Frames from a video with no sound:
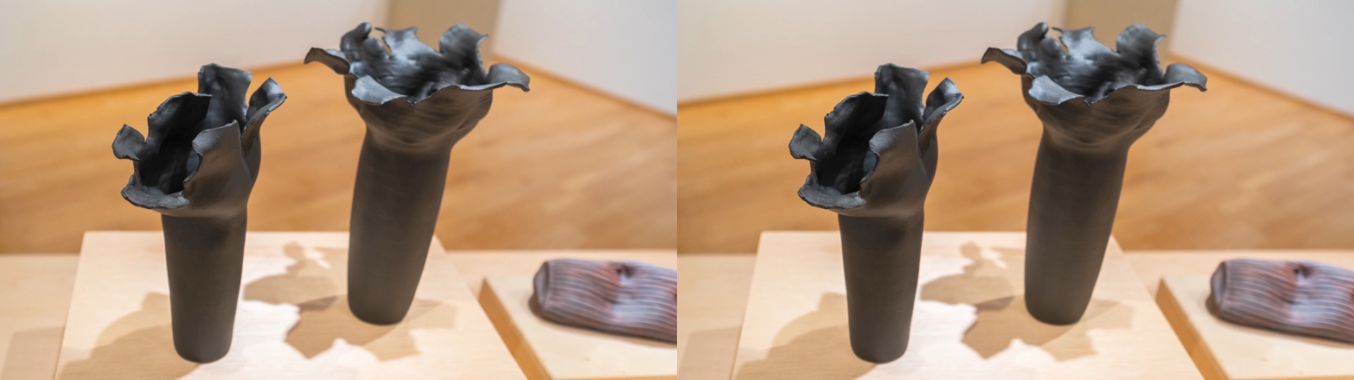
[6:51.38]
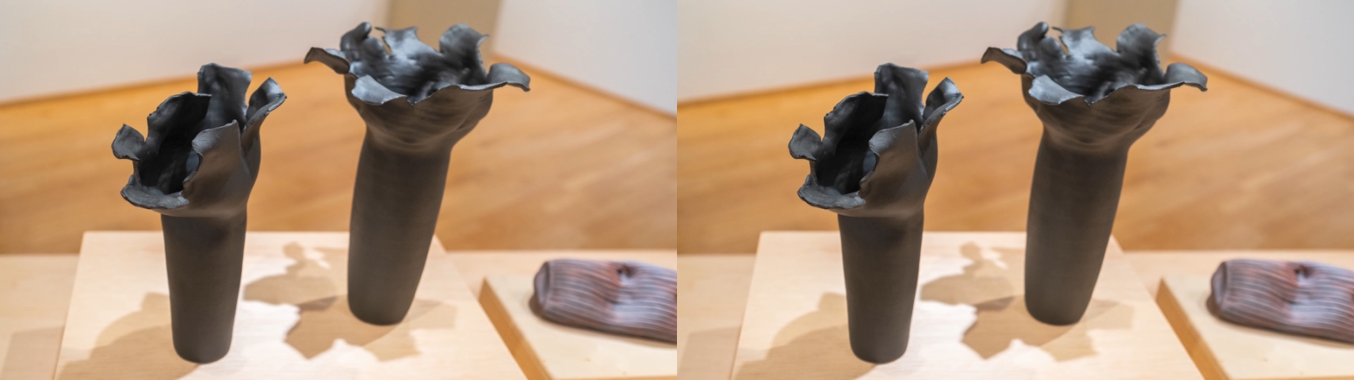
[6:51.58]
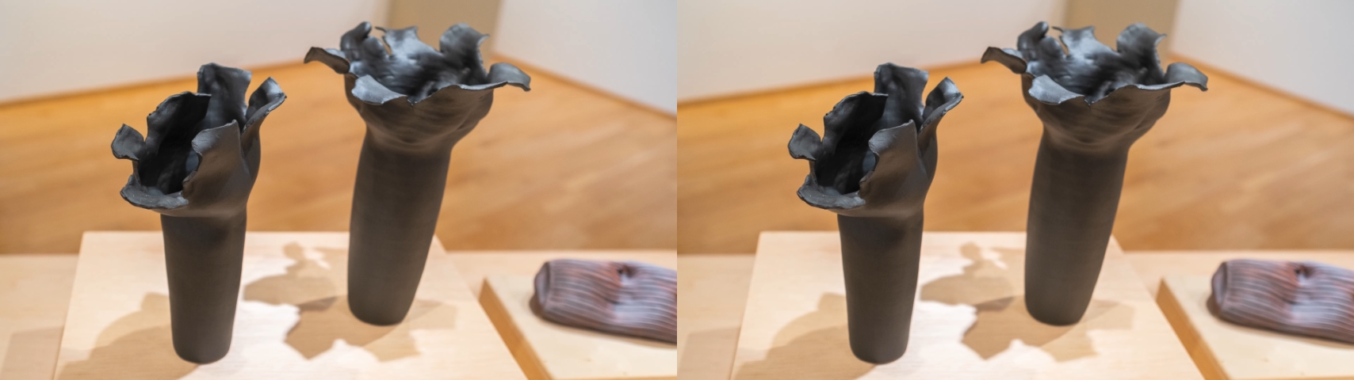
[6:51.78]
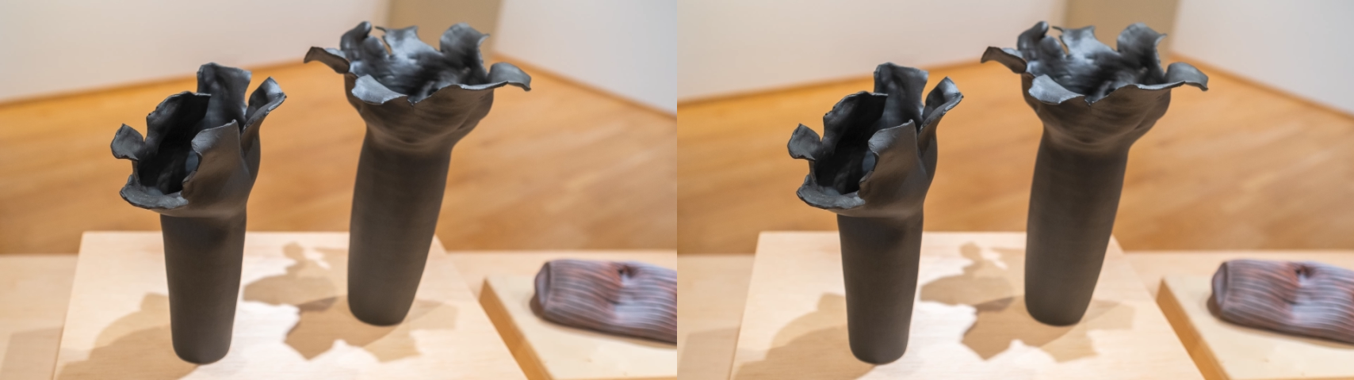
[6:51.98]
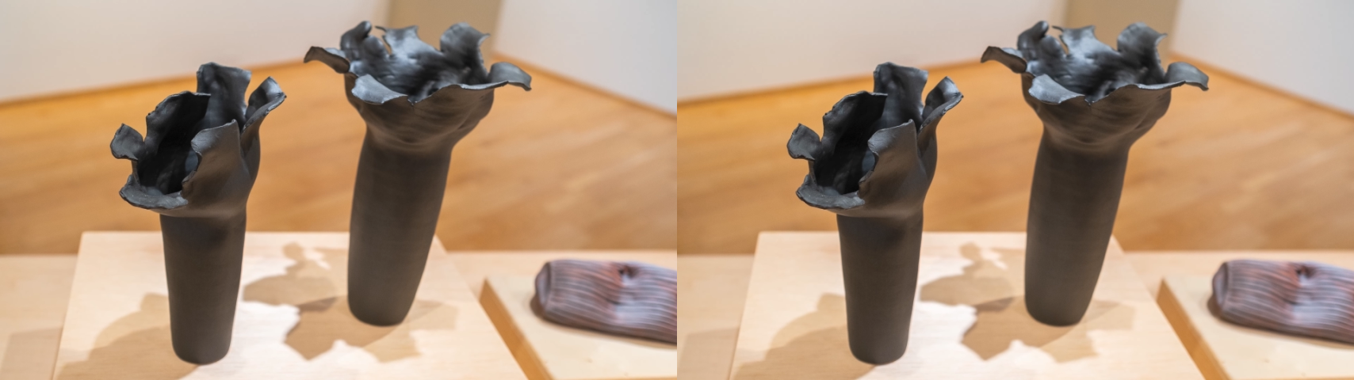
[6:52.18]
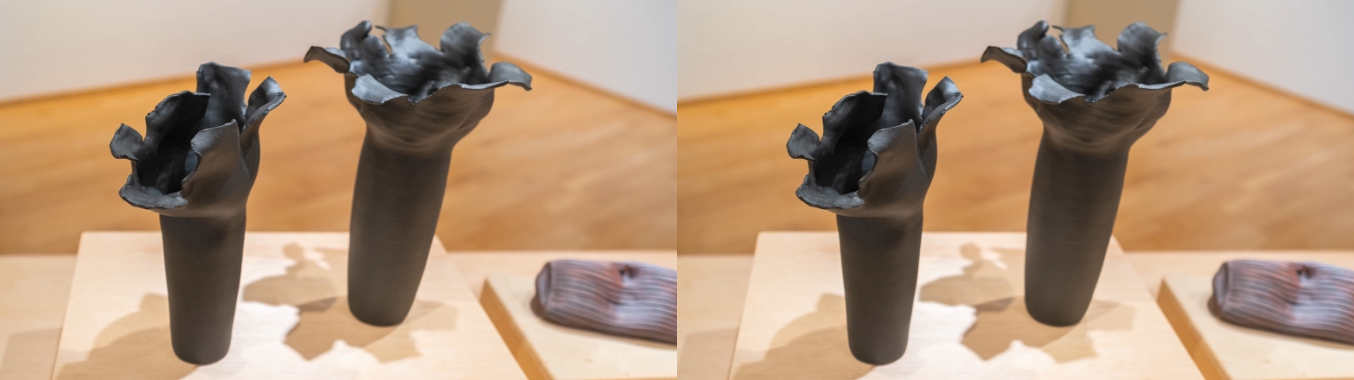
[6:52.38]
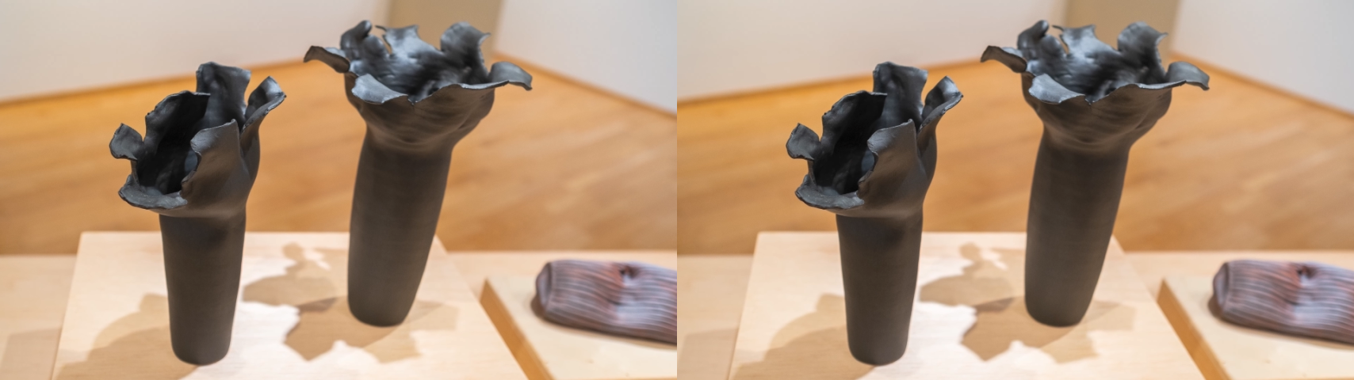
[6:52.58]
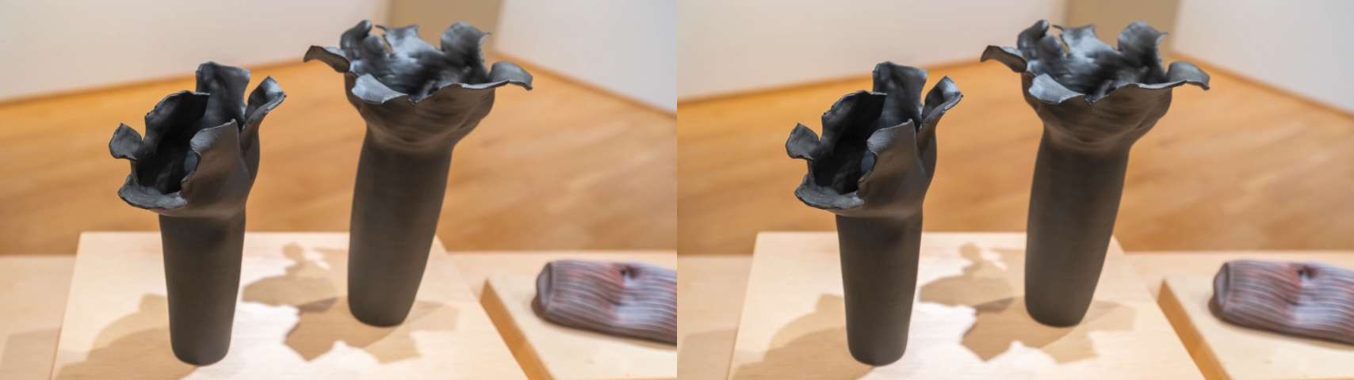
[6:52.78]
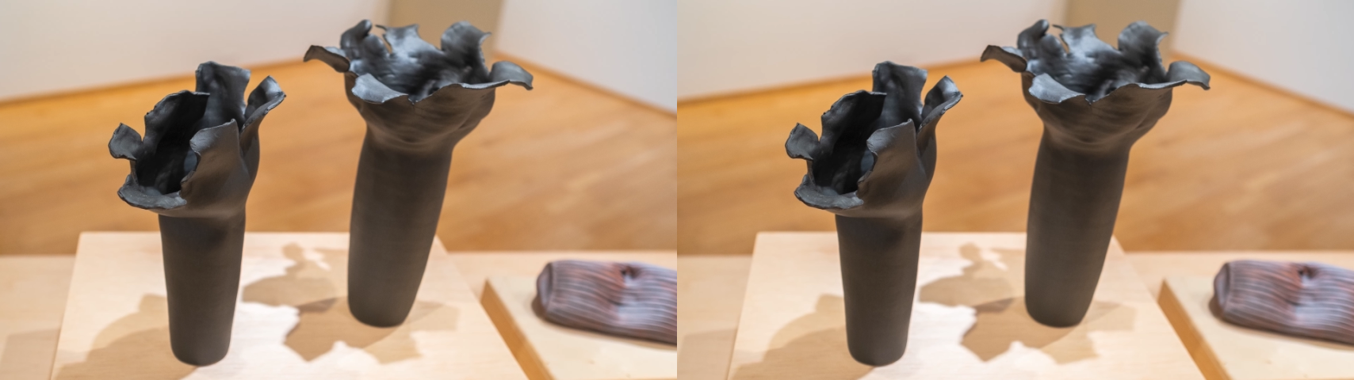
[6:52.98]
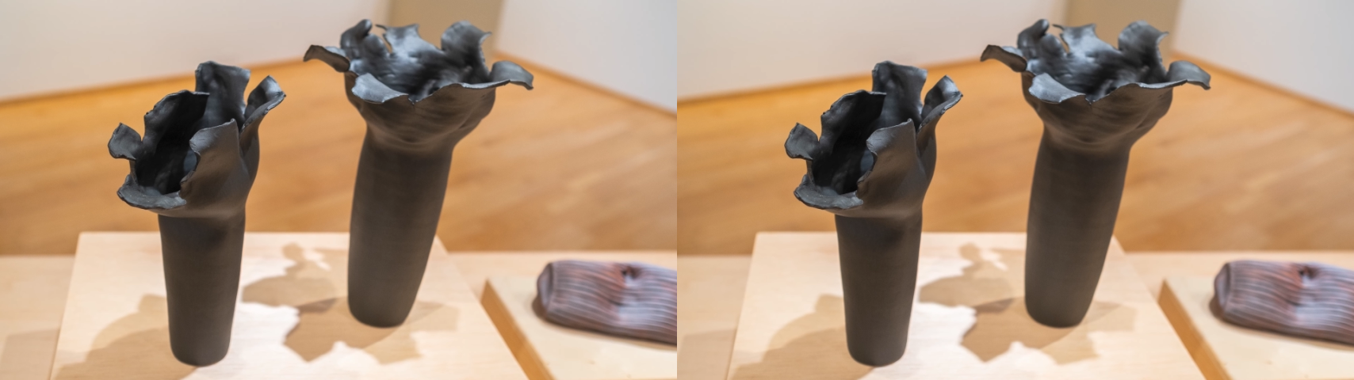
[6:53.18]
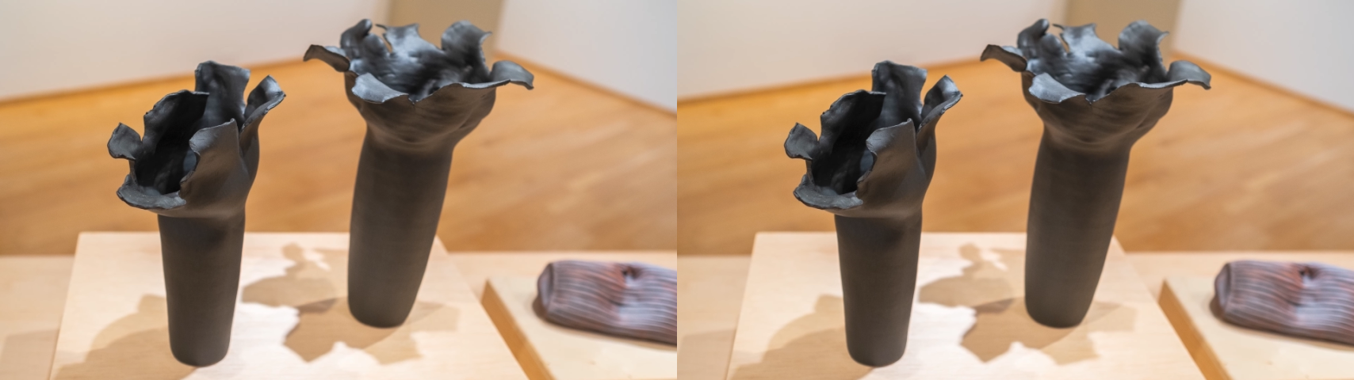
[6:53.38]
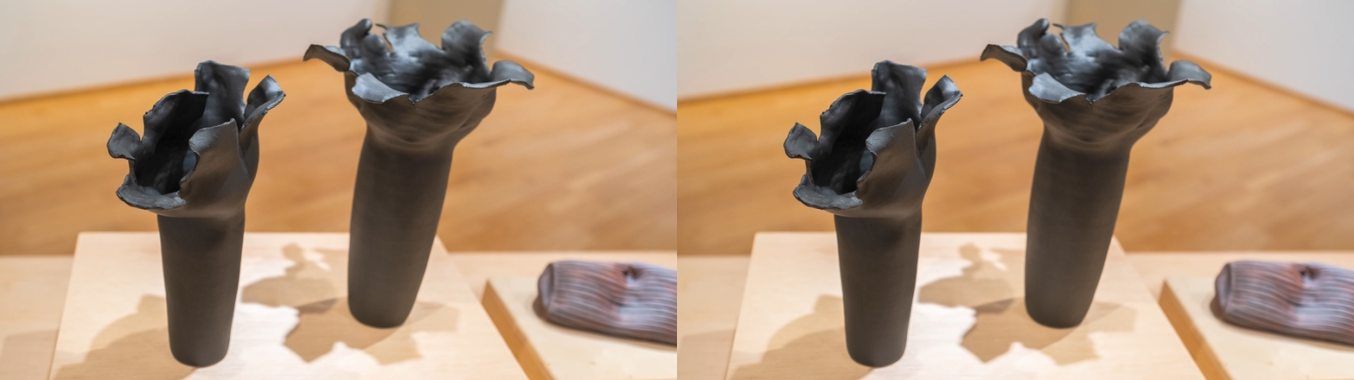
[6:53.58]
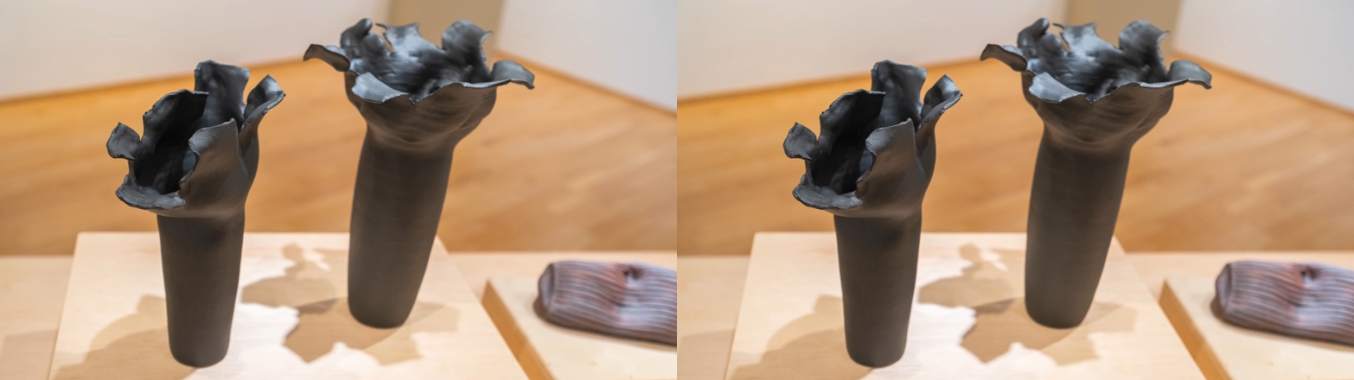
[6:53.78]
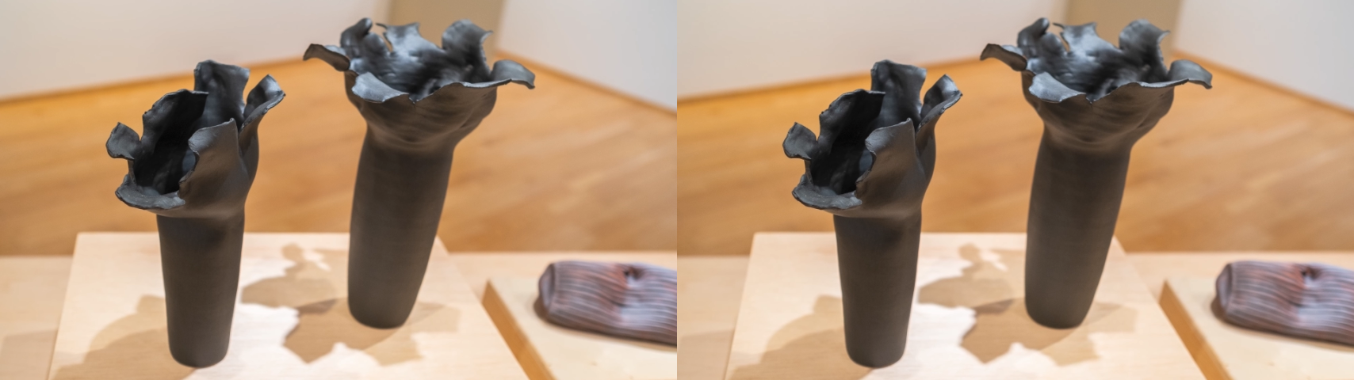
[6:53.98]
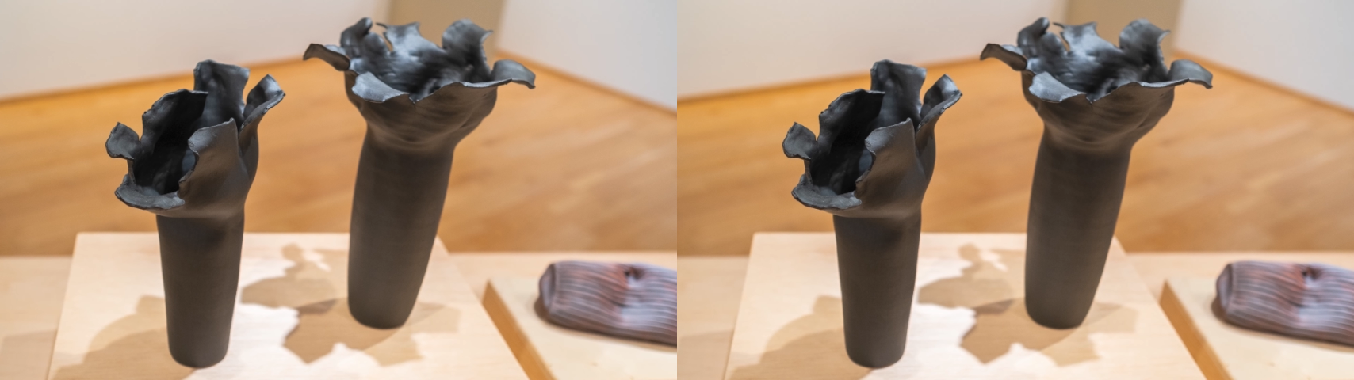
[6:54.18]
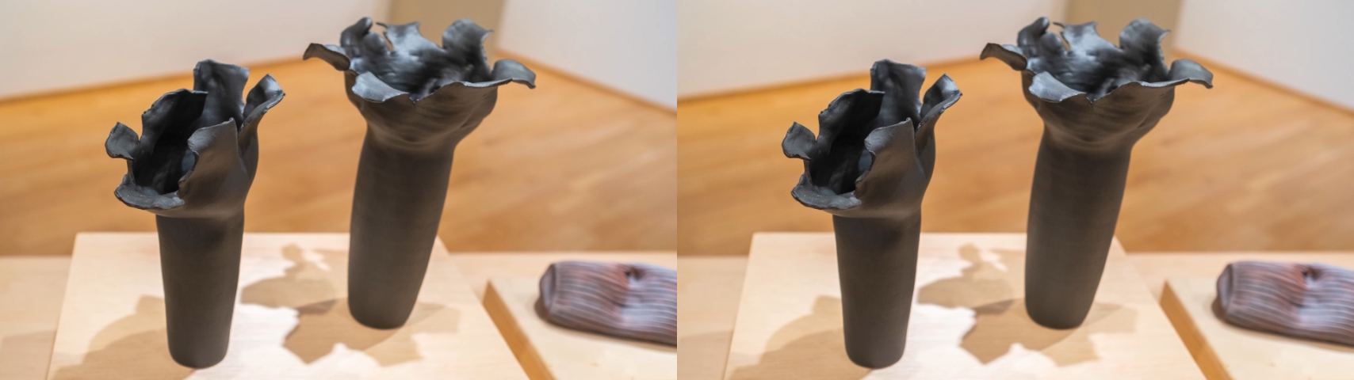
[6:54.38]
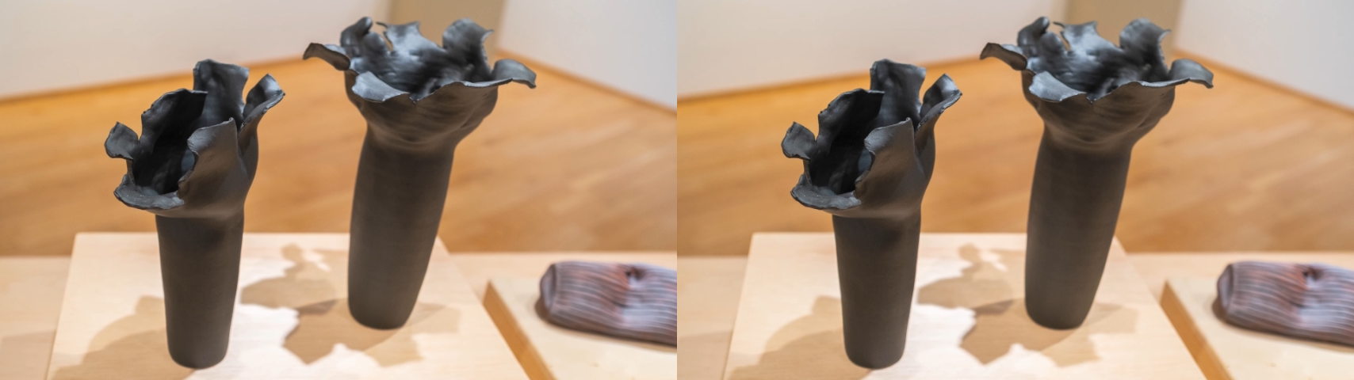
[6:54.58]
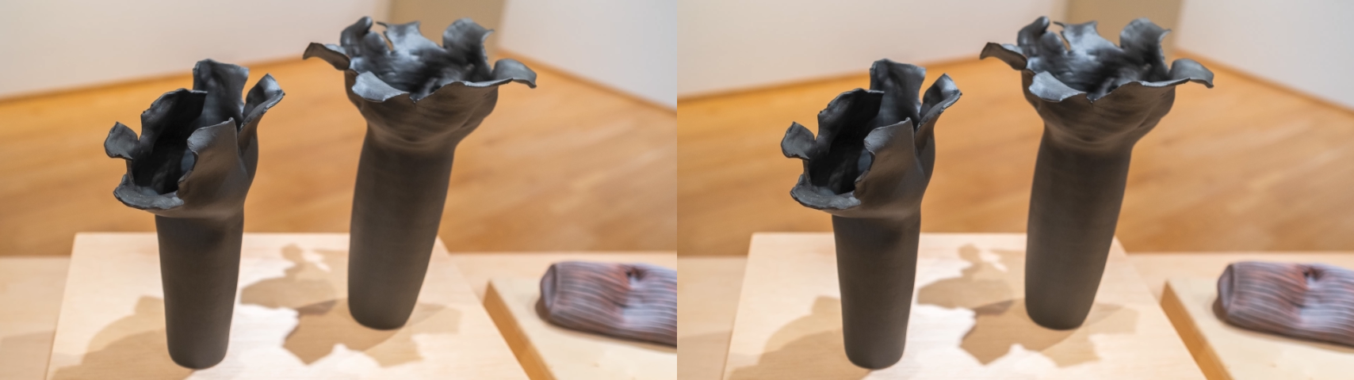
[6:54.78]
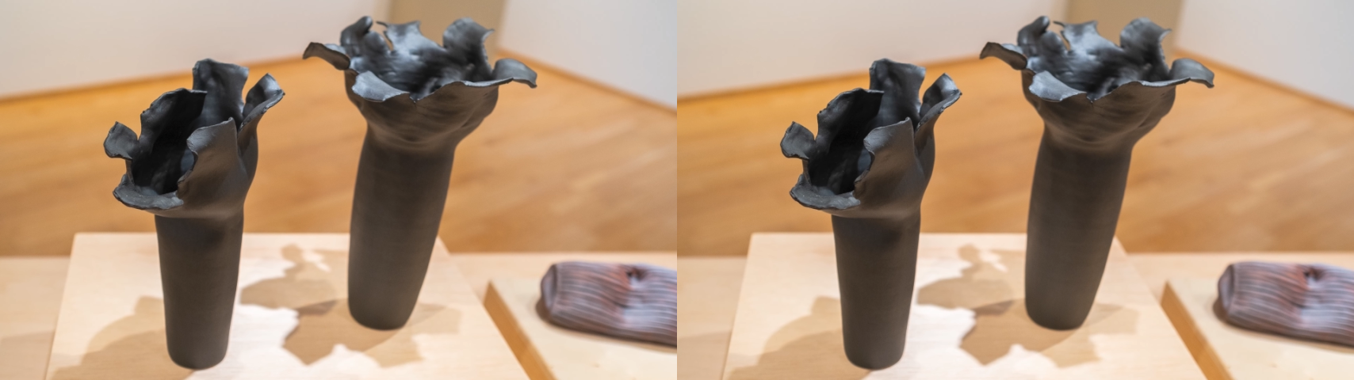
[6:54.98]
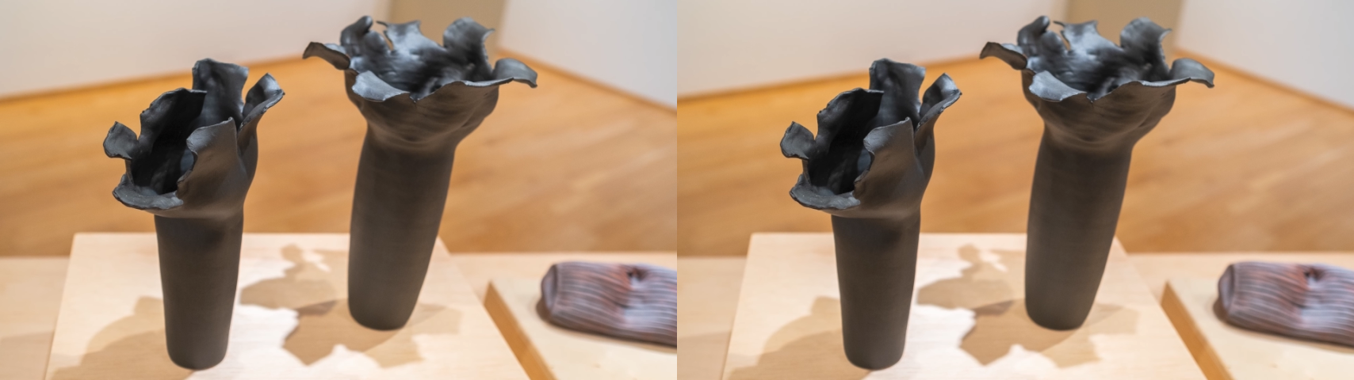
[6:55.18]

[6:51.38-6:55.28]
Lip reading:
(no speaker visible)